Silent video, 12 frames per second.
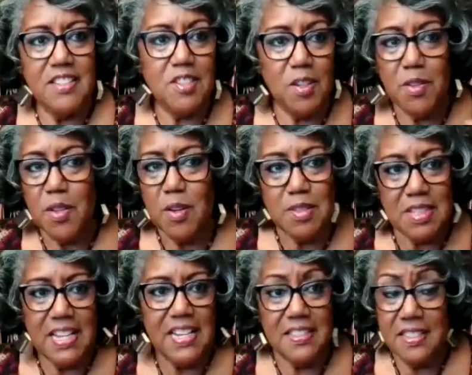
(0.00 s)
And so those
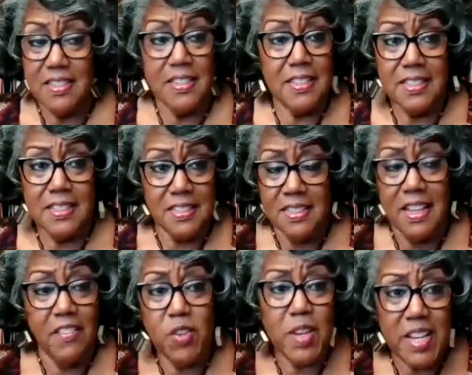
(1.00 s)
things,
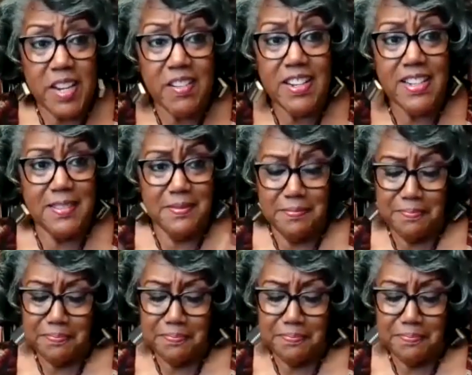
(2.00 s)
if you hear it,